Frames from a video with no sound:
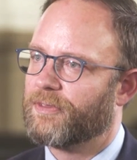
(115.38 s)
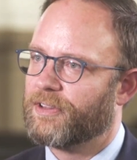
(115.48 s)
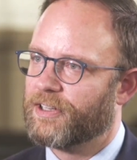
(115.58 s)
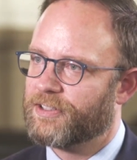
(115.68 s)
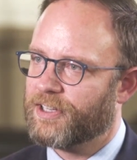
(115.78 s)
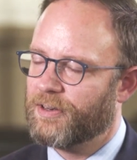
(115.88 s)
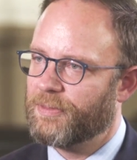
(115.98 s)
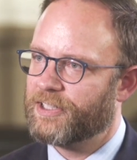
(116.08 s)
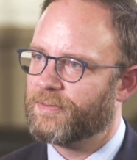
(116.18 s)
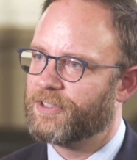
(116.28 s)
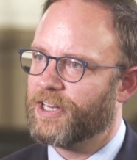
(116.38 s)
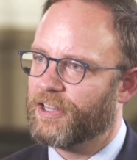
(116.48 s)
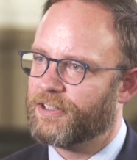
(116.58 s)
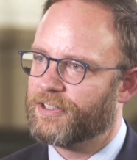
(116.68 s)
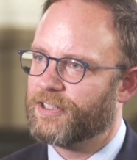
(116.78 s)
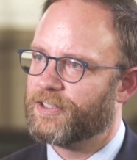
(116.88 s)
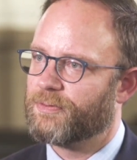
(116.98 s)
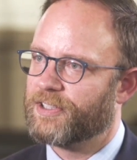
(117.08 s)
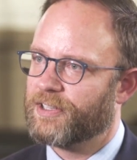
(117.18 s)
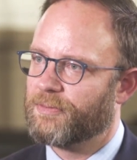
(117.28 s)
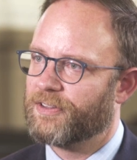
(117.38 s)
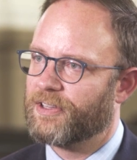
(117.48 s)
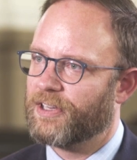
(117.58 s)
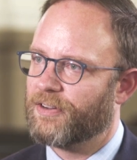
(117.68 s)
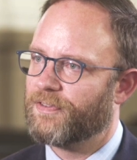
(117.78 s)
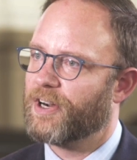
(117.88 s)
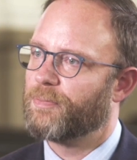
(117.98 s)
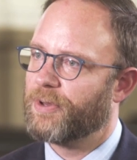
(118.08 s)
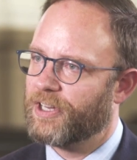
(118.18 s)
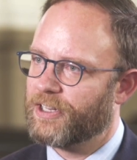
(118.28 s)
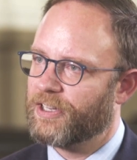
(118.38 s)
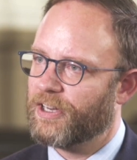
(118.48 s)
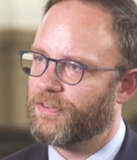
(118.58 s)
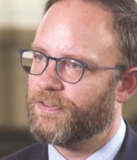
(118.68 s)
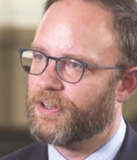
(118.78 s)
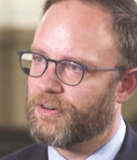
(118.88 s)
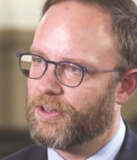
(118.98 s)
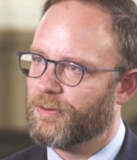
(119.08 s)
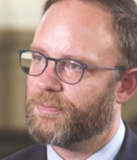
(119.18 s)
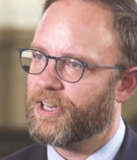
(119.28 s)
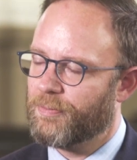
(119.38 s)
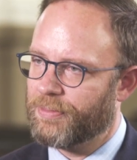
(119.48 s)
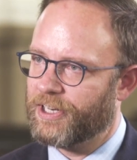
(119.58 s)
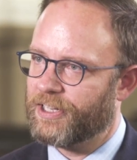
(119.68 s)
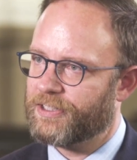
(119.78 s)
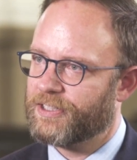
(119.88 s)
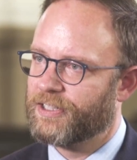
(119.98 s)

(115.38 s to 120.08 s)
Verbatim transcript: There's going to be some challenges with some of the very big funeral home companies.